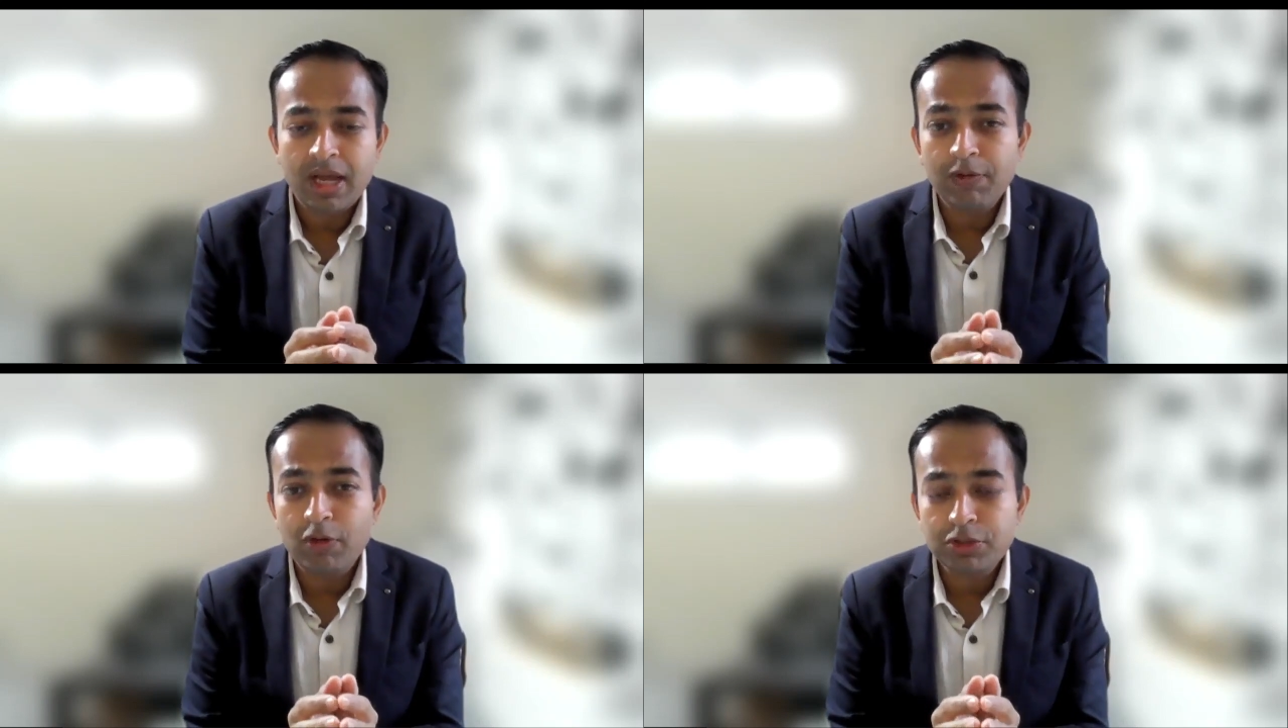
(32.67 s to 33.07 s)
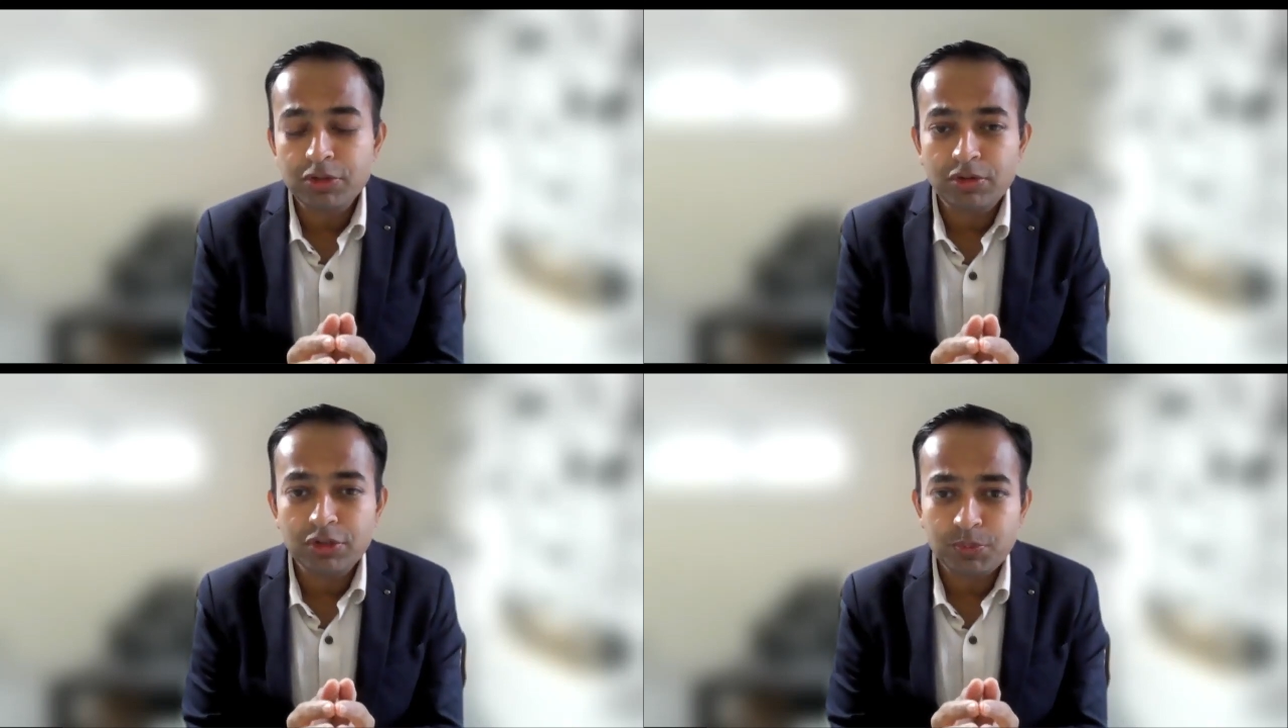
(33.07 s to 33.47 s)
I've
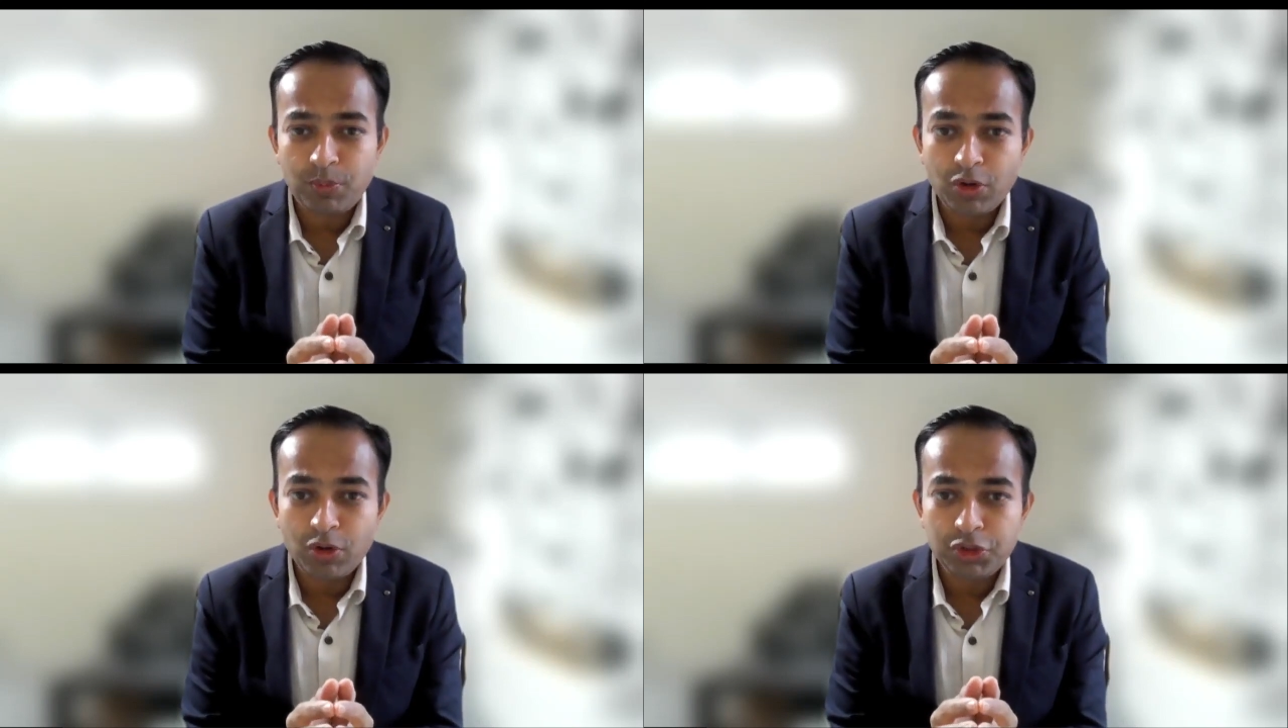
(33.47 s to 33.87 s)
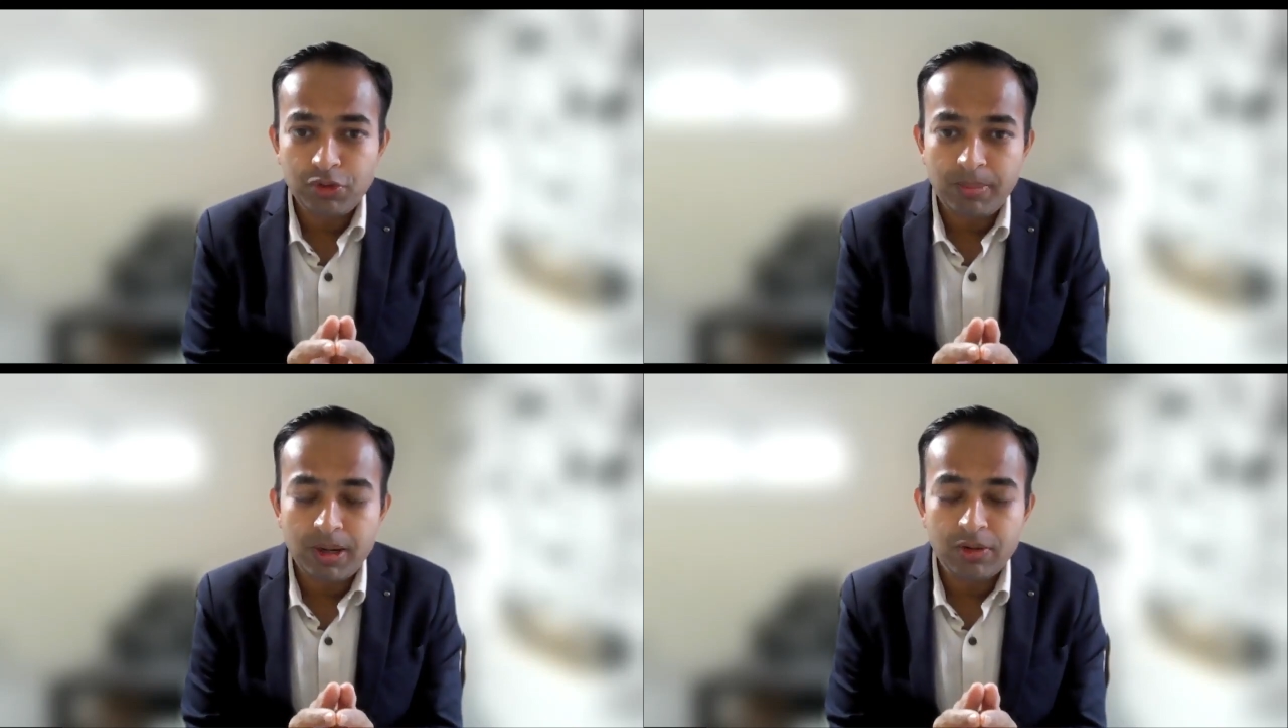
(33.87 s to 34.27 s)
also spoken to
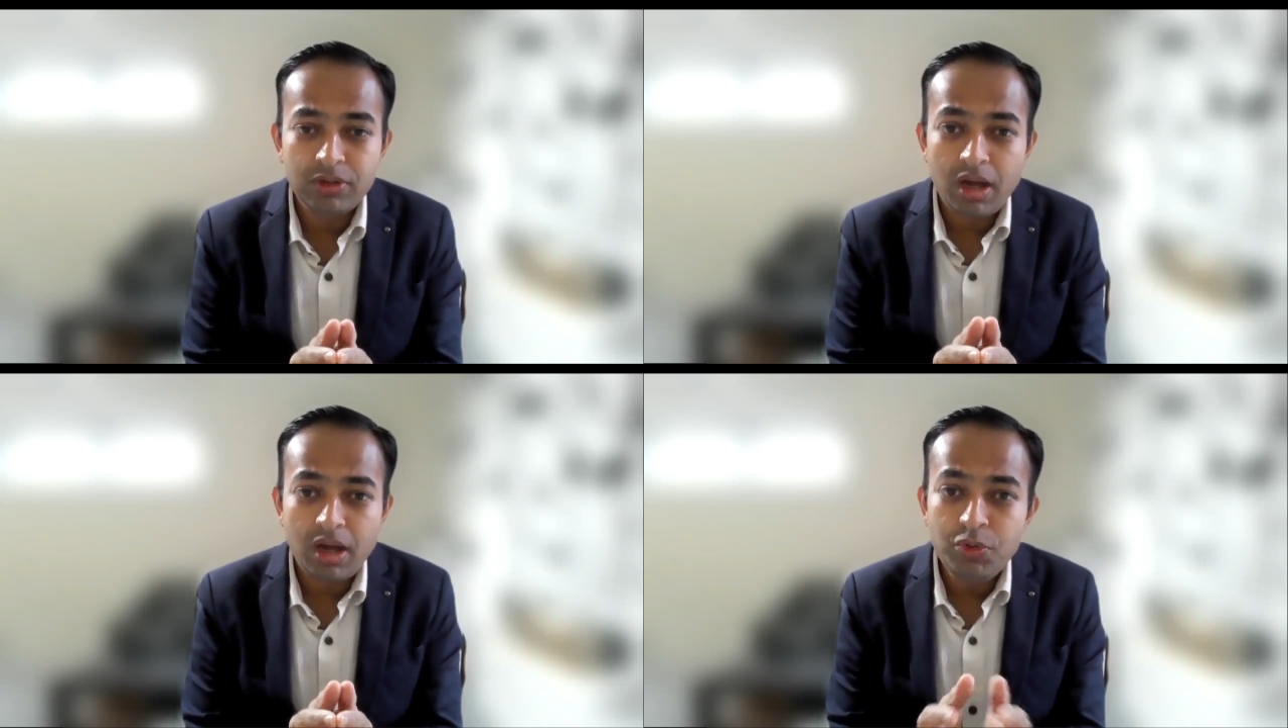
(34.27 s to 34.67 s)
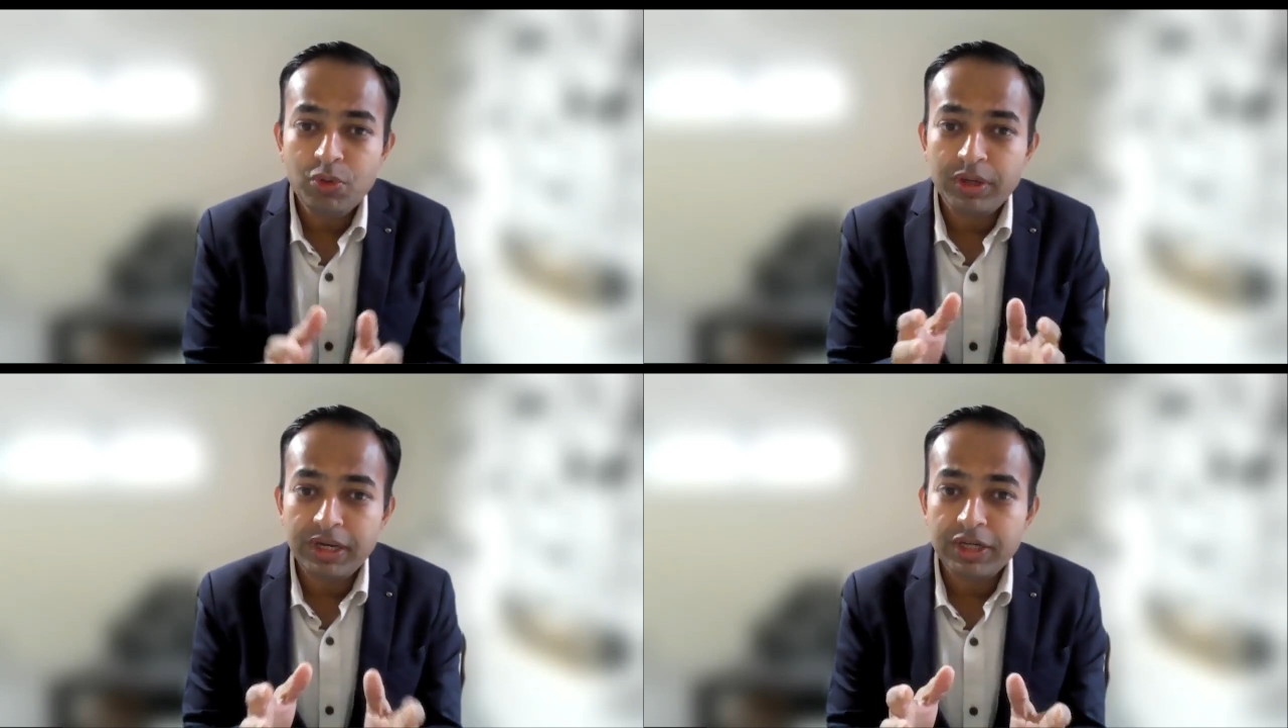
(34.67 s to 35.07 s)
you about how
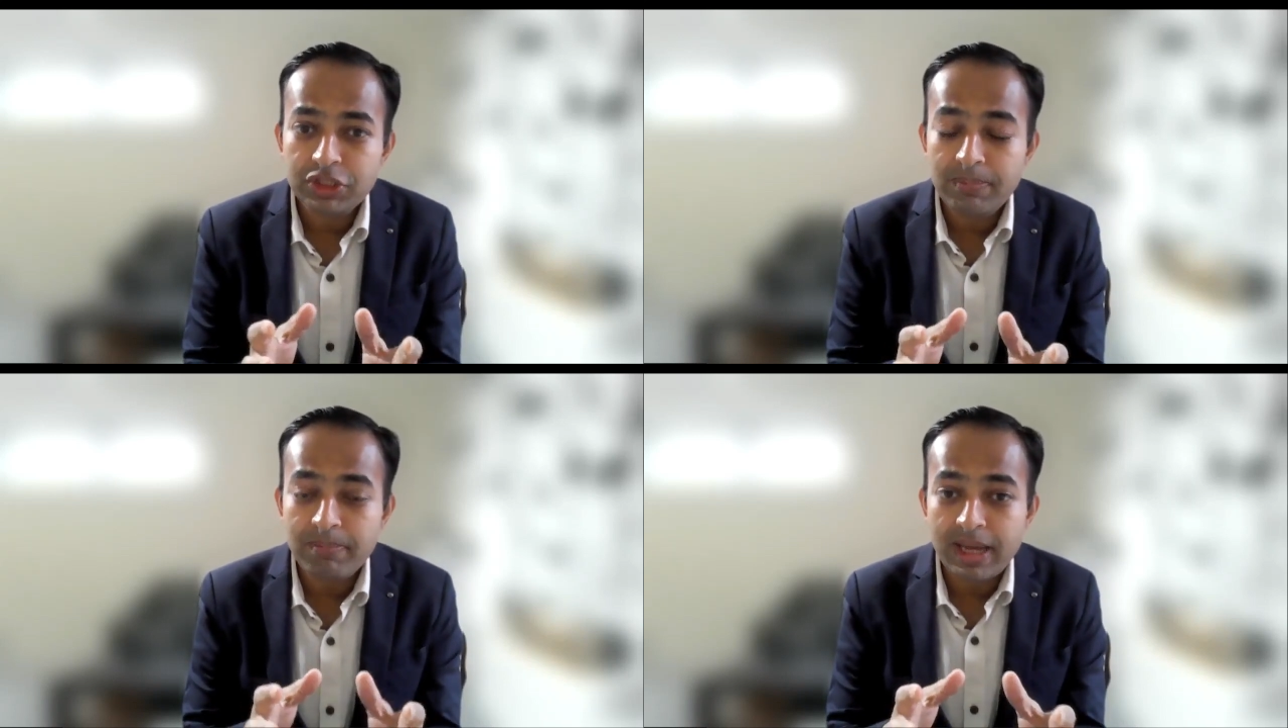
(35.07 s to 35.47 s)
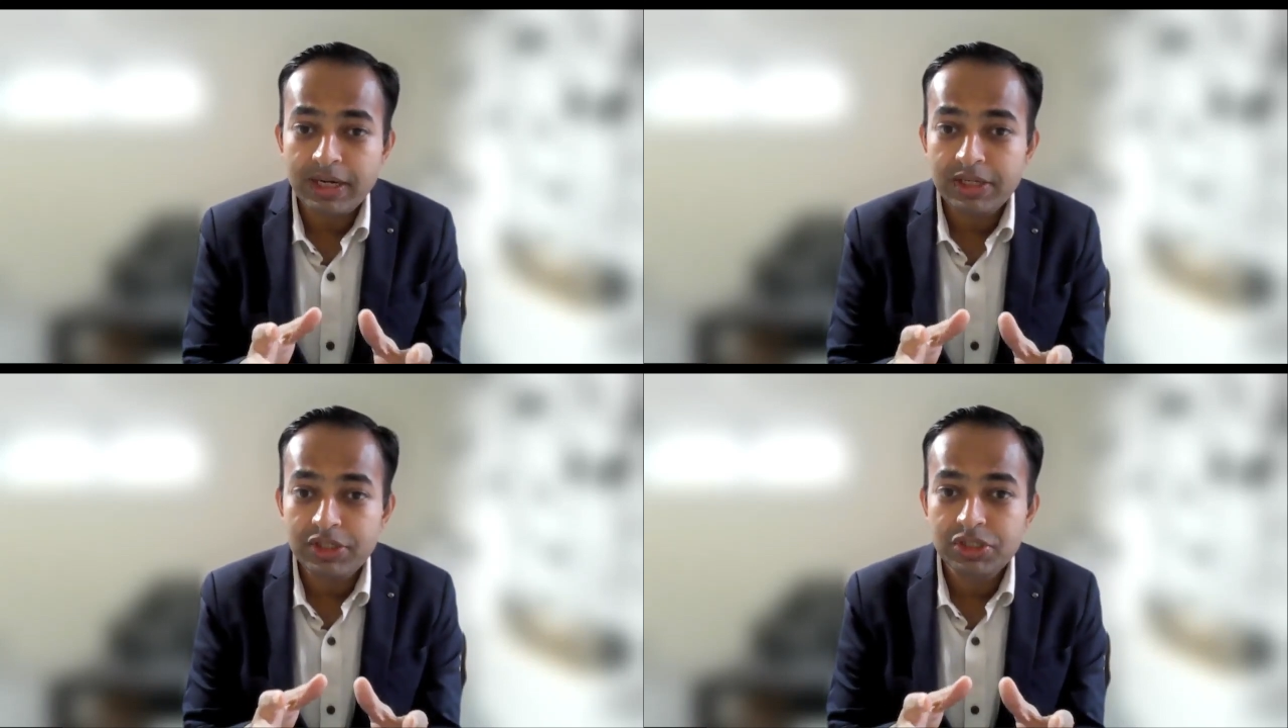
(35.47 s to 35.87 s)
you can actually
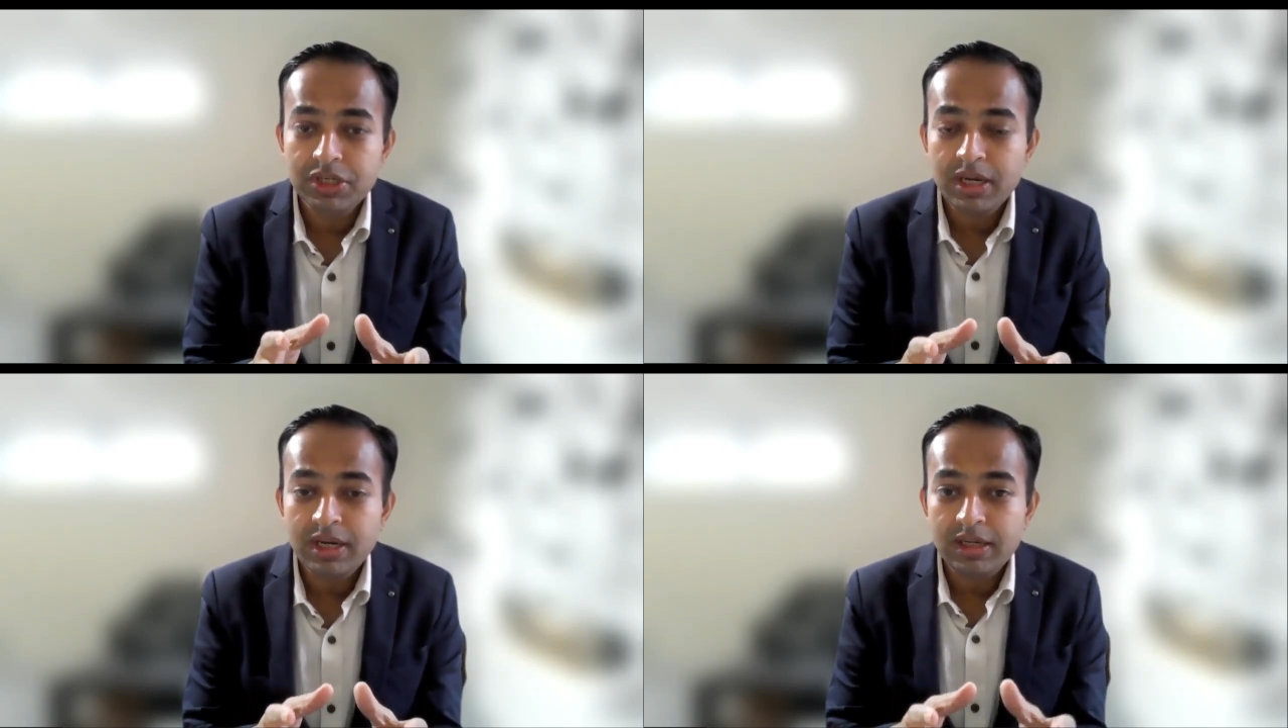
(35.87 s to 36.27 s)
manage